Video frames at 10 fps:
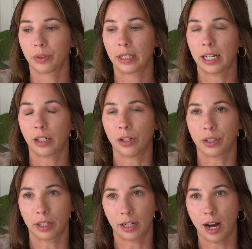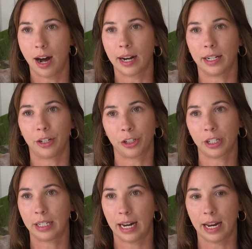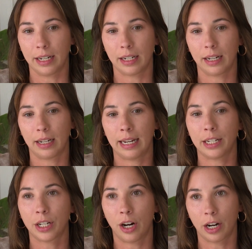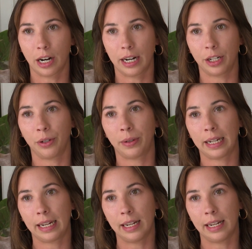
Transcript: get closer to God and understand His heart and who He